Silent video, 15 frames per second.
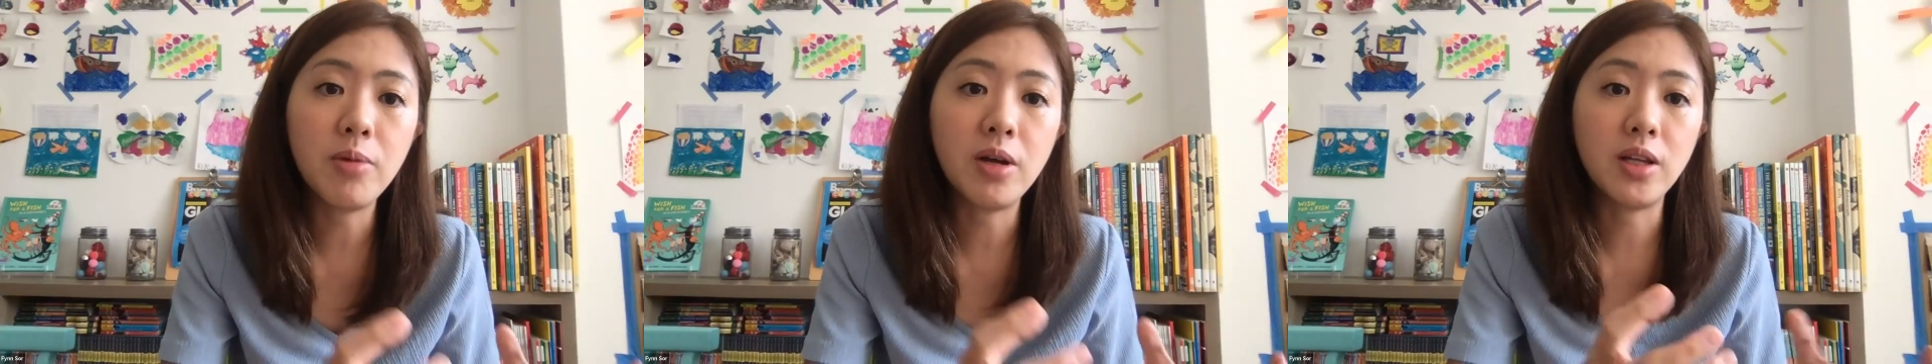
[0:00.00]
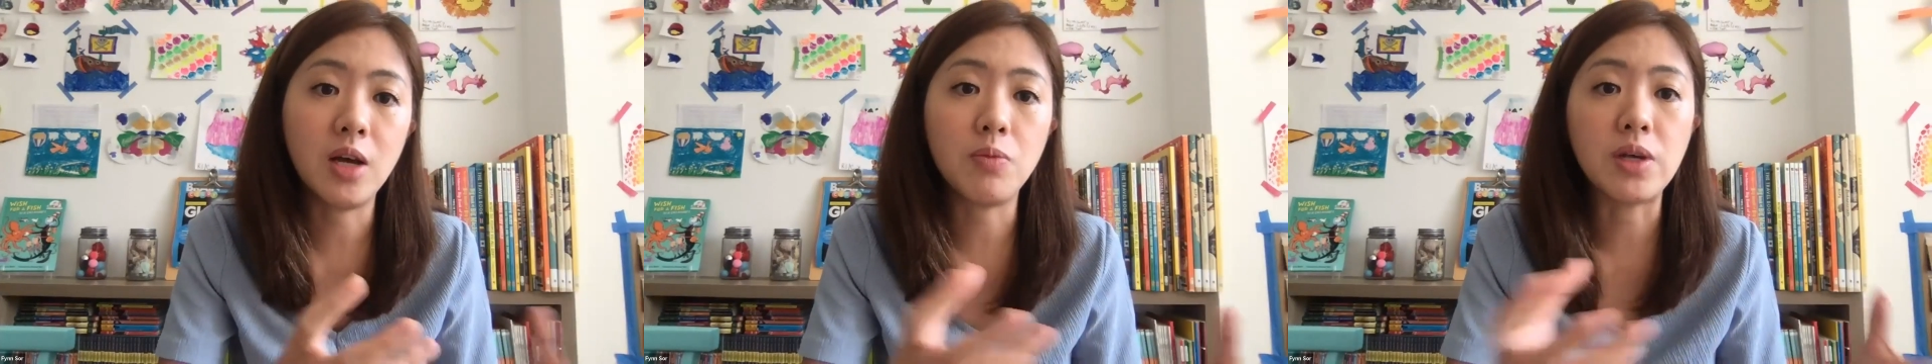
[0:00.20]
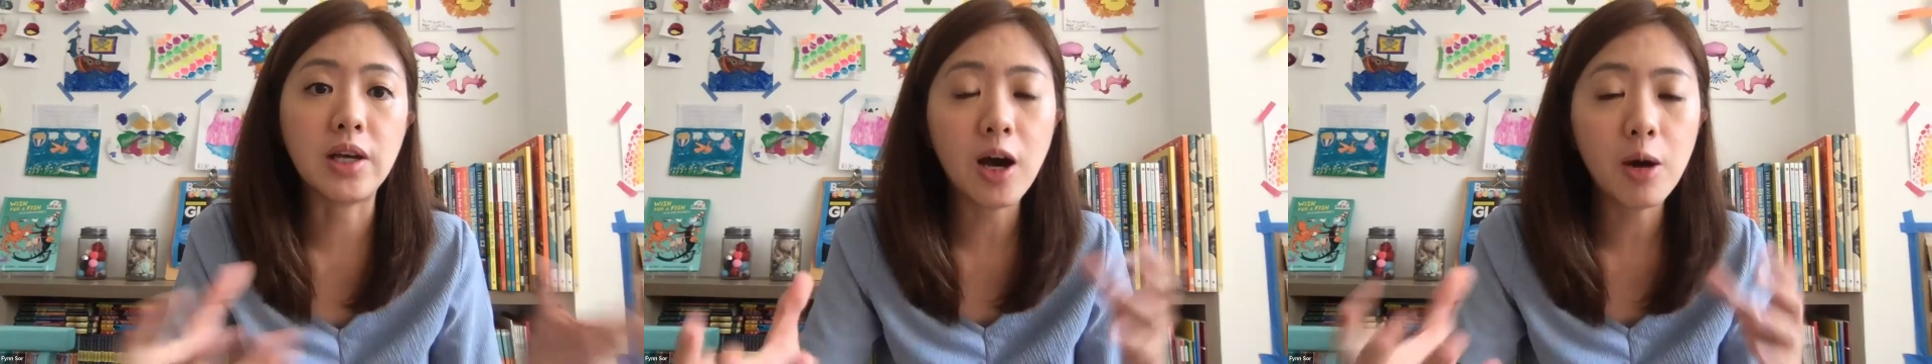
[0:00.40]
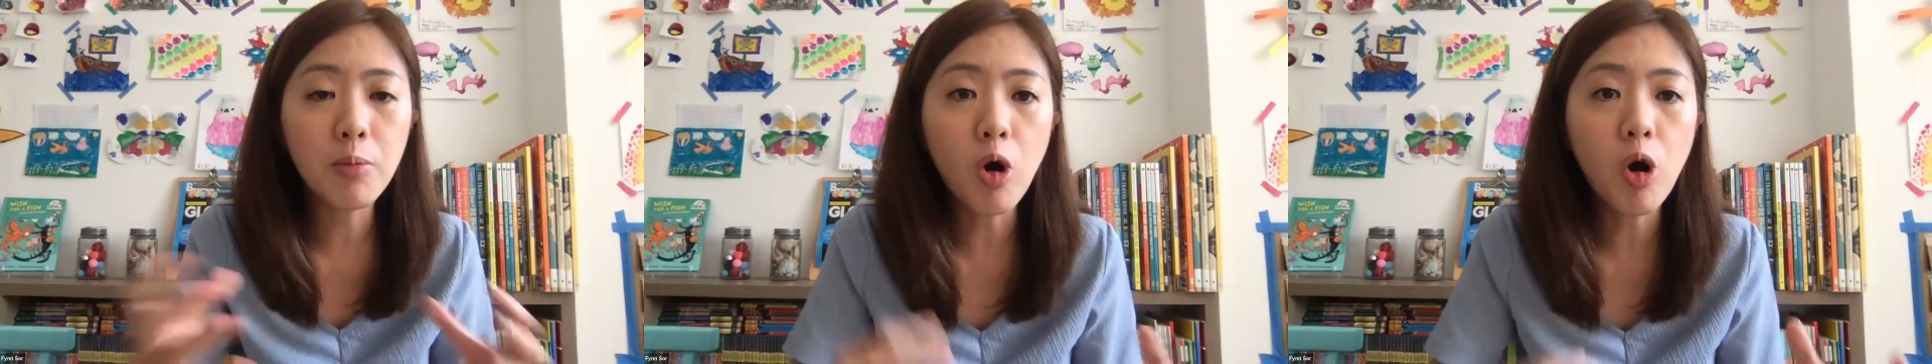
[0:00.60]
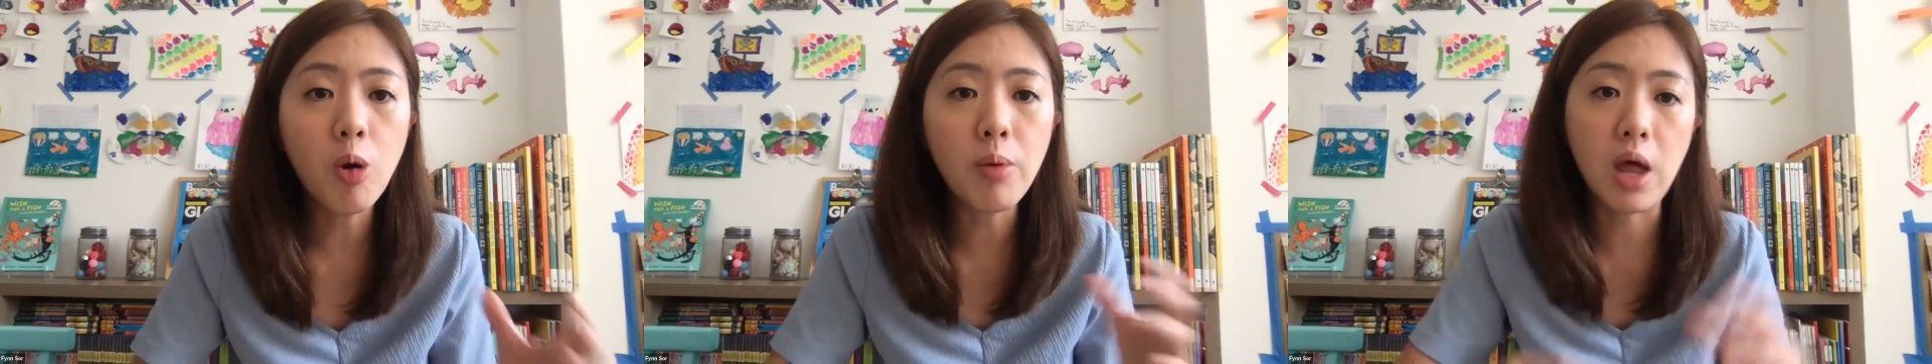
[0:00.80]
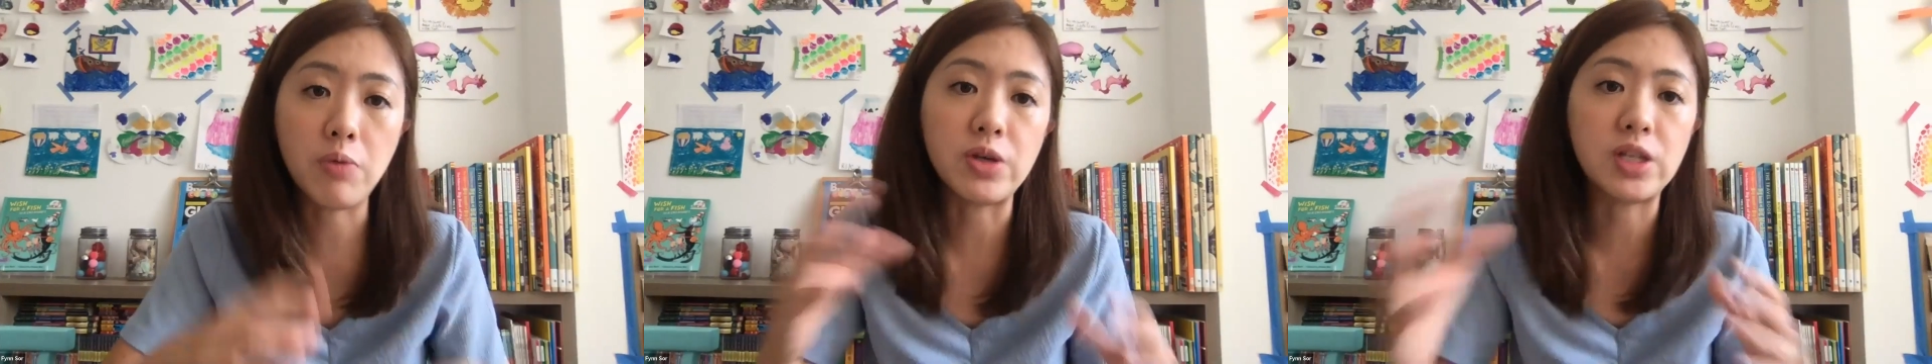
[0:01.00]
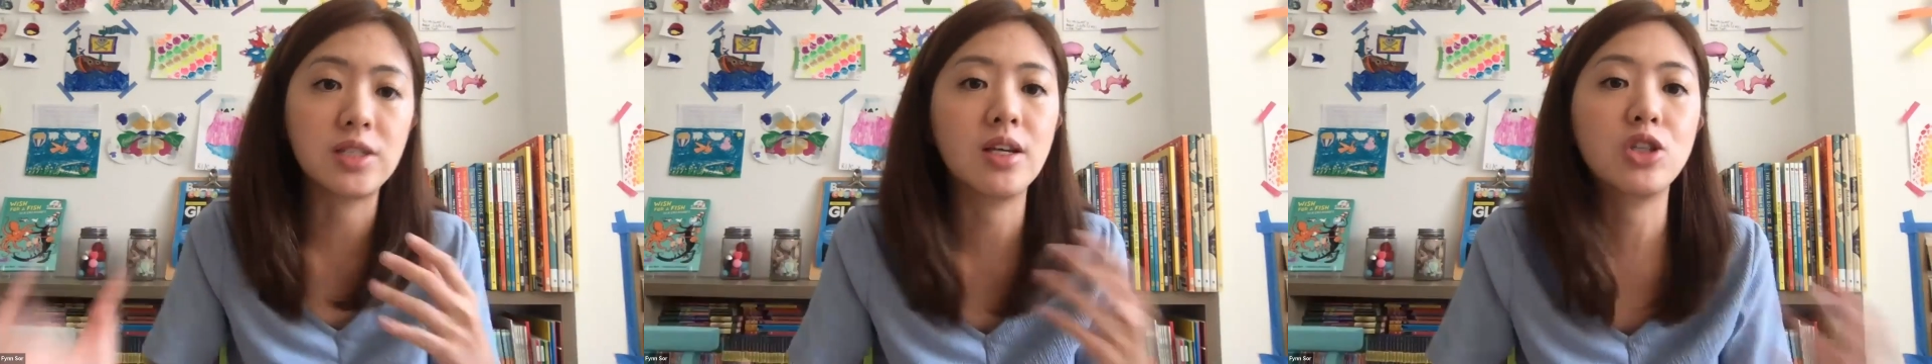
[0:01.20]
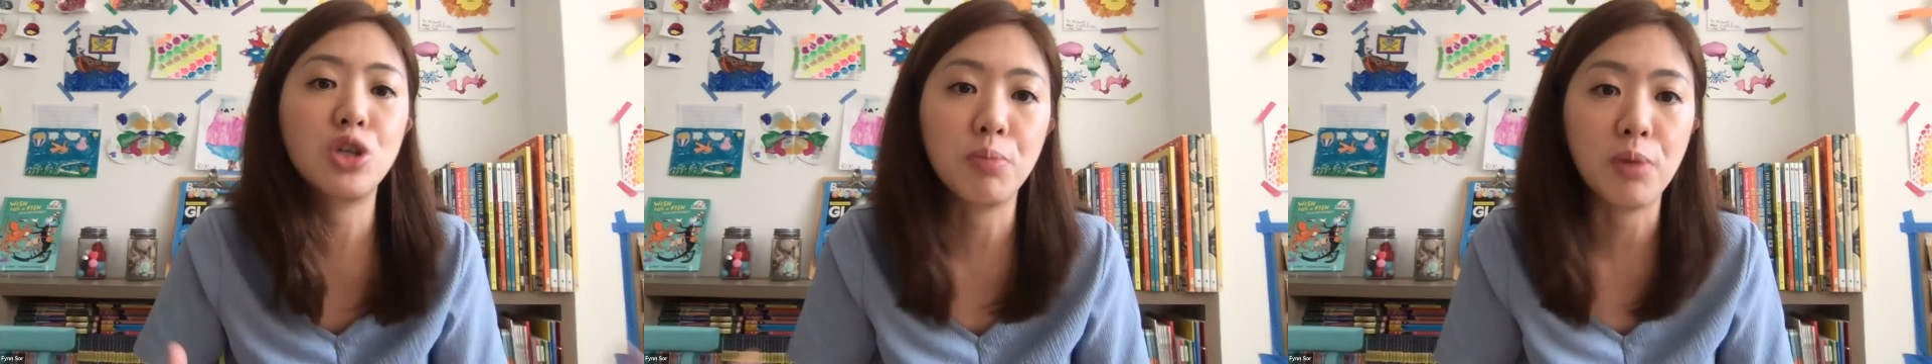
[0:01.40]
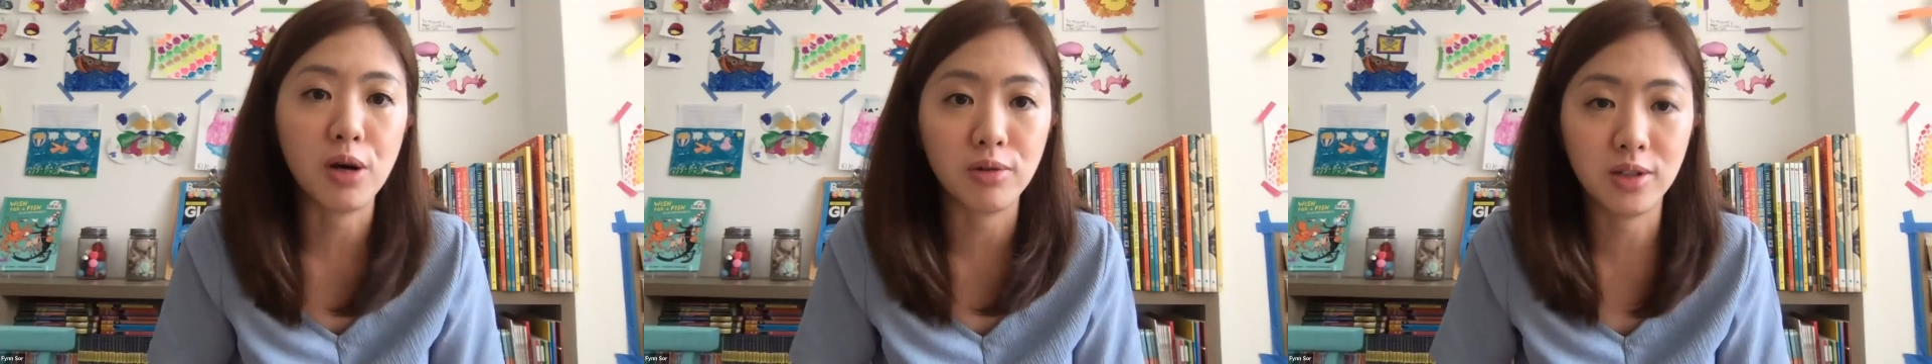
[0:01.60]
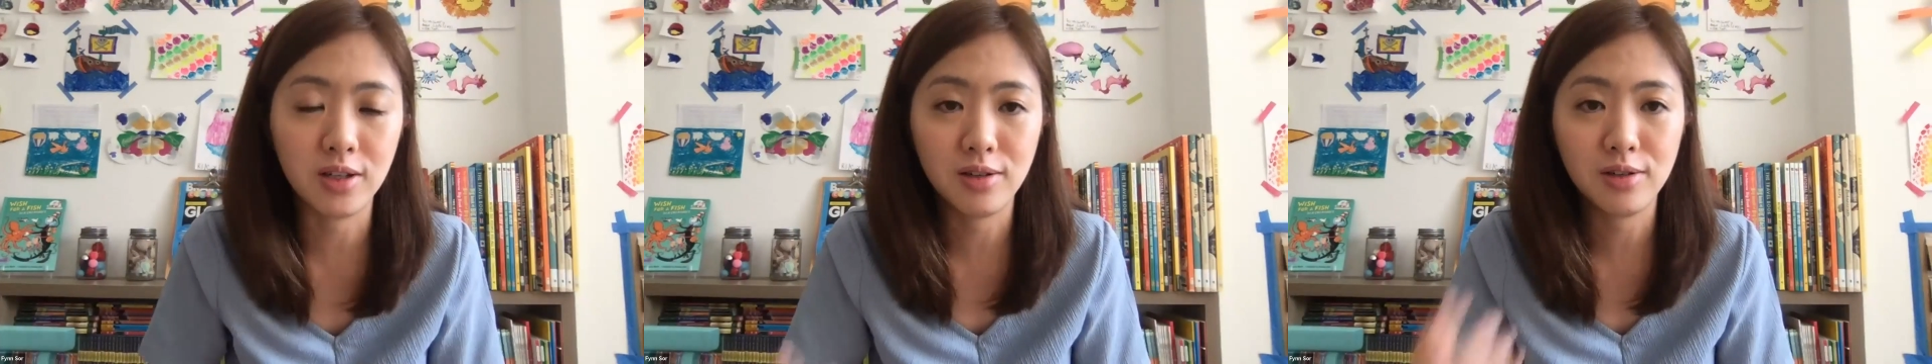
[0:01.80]
and then we come home and research
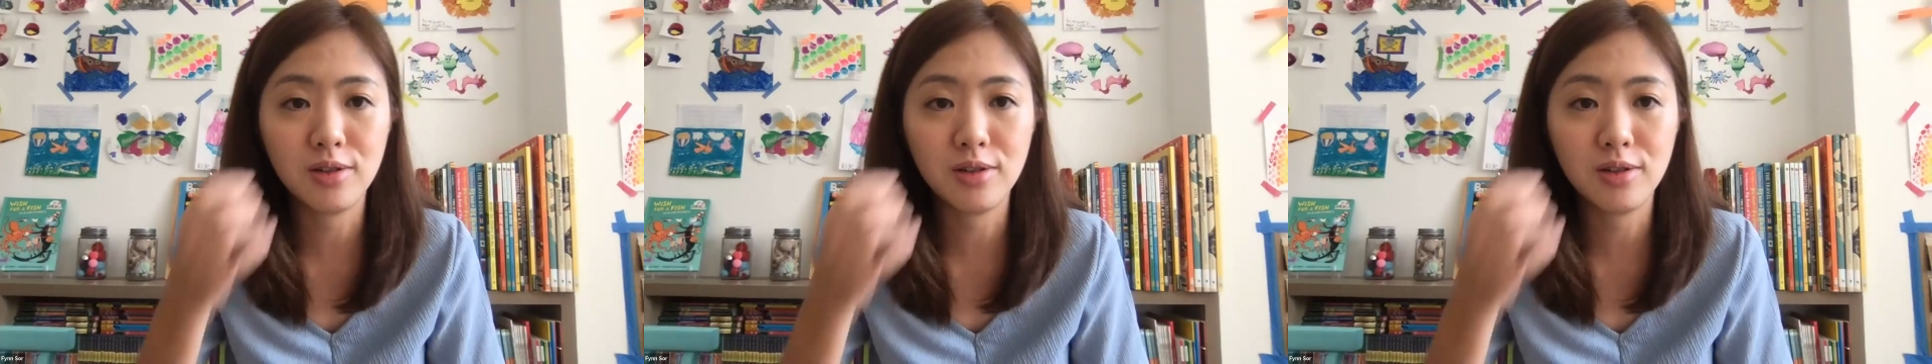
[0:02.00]
about it.